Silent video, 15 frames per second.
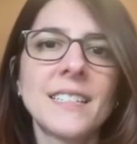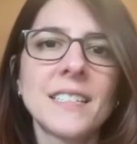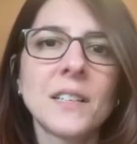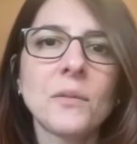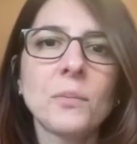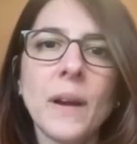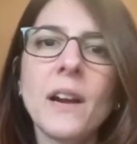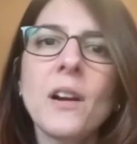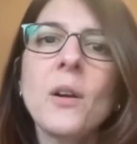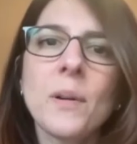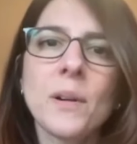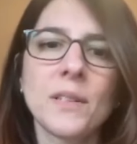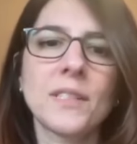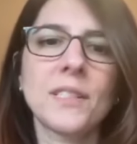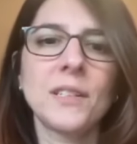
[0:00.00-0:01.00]
is a rare
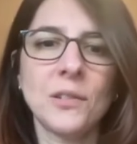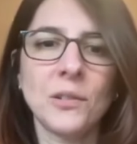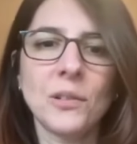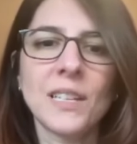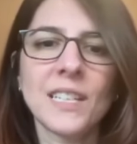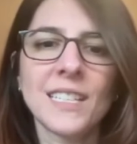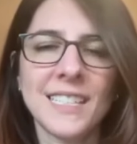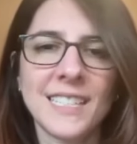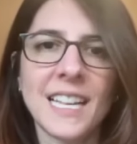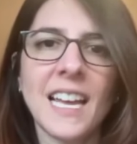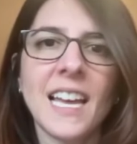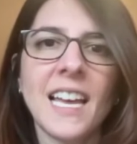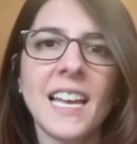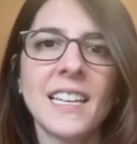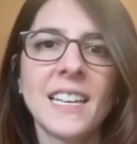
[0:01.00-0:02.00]
person who can
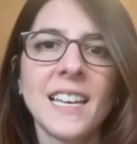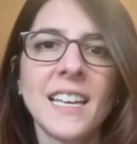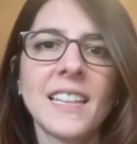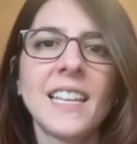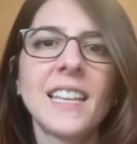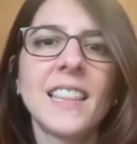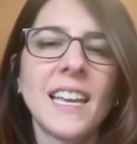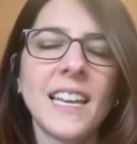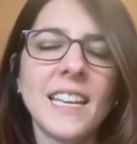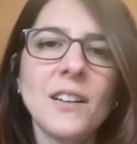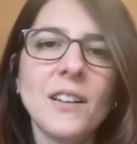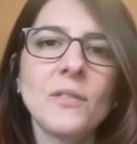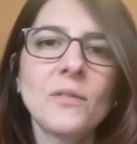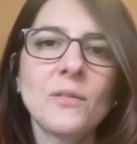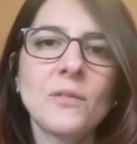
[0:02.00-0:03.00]
say that they
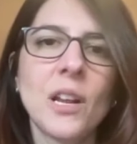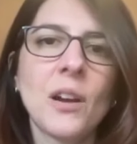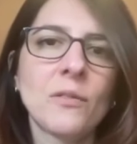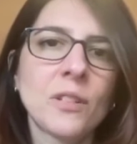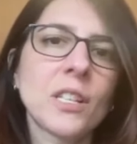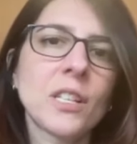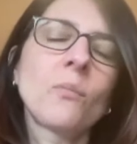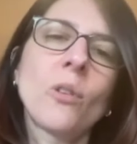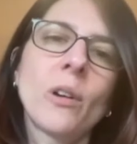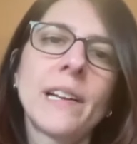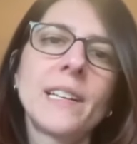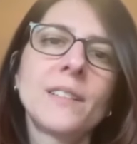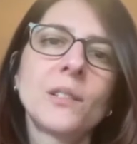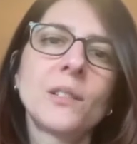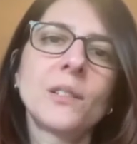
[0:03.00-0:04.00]
don't know
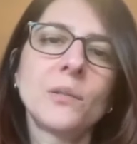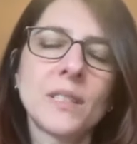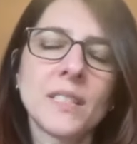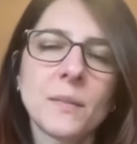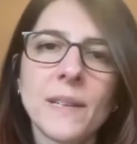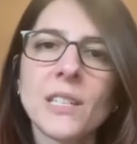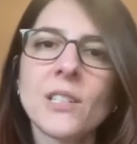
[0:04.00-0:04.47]
someone who has been